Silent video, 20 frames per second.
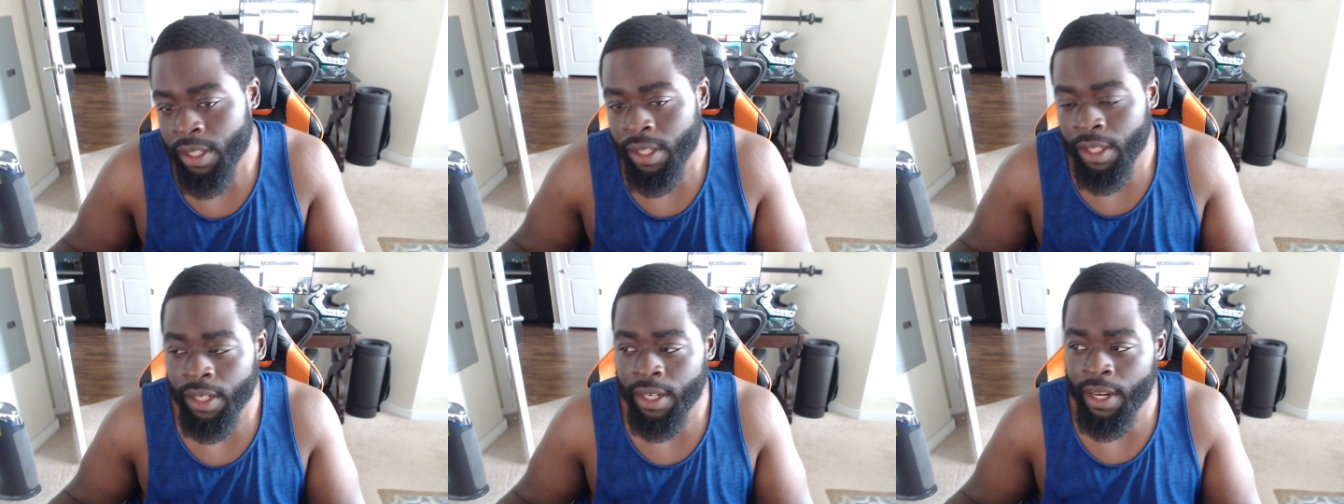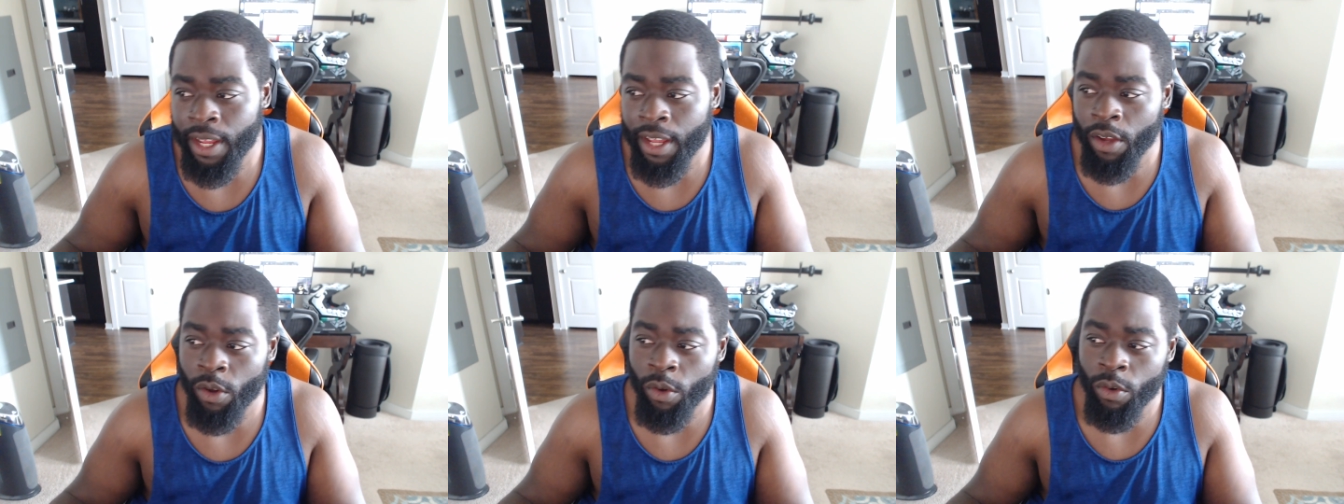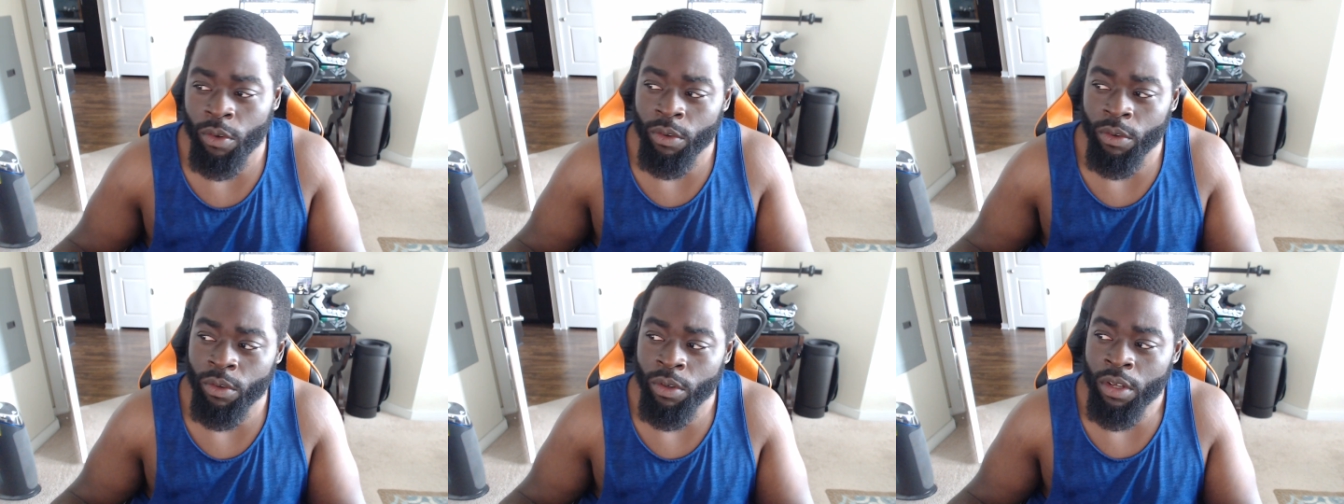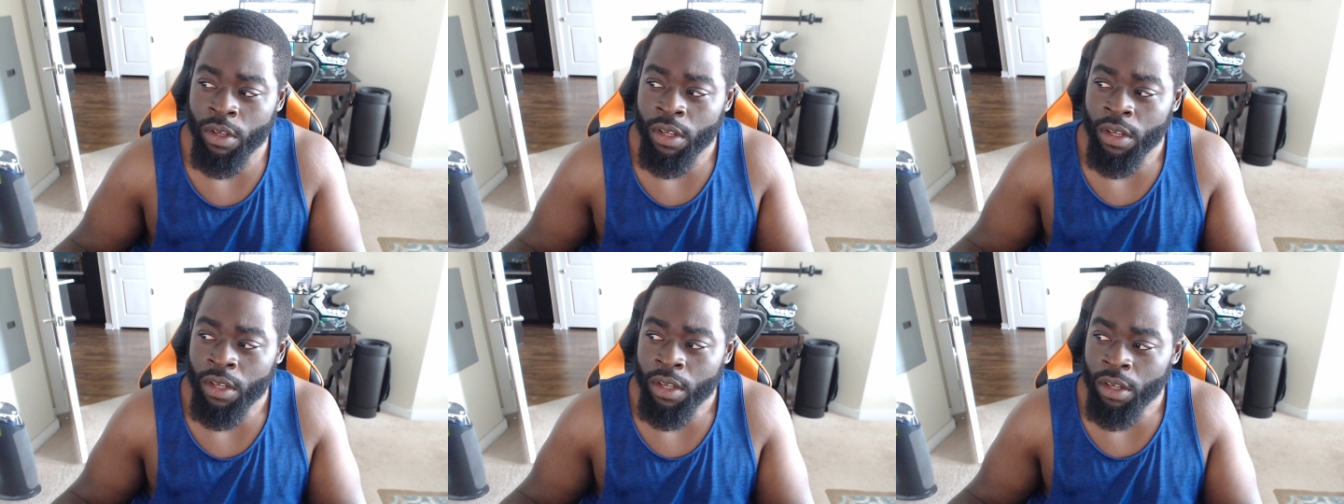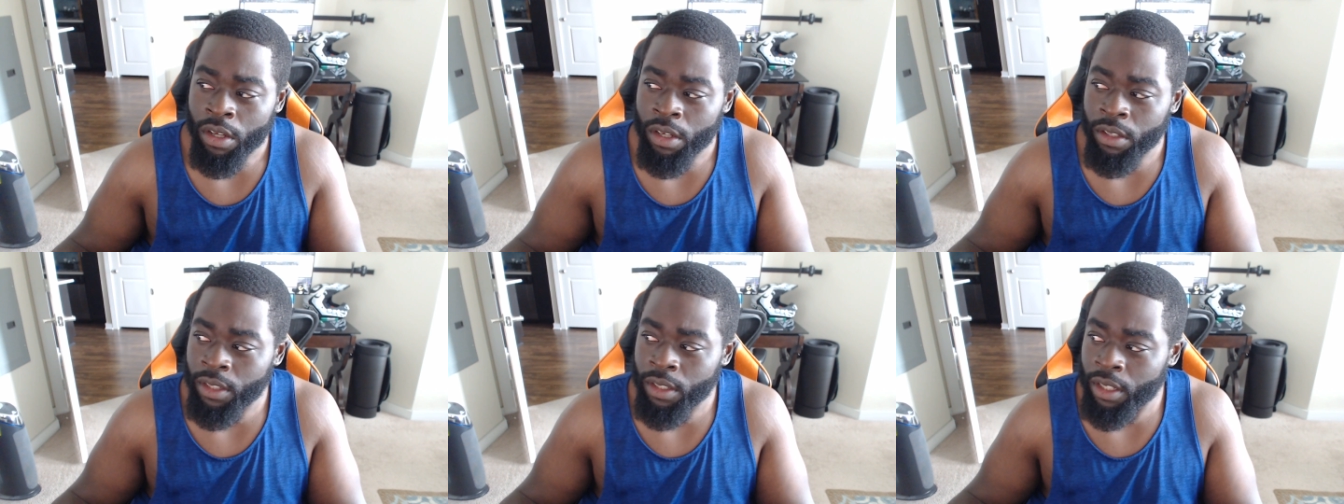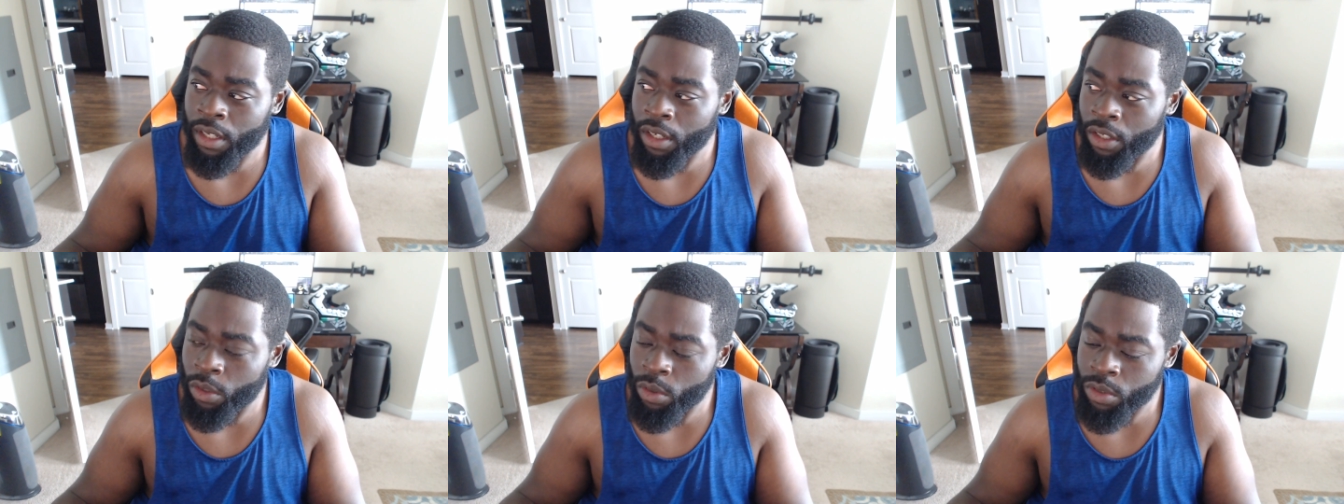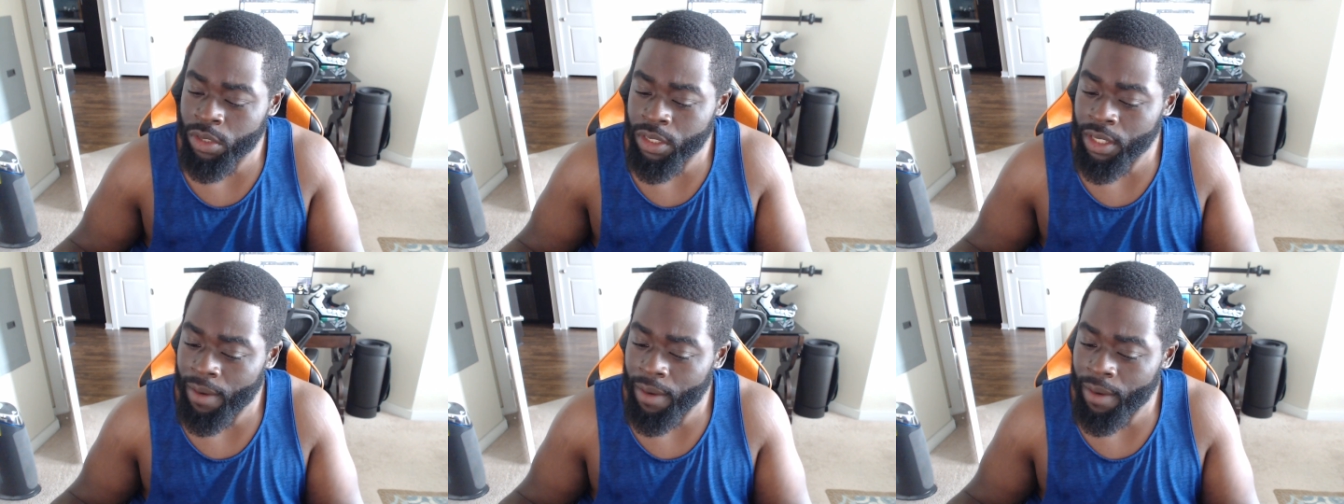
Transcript: Now, the conclusion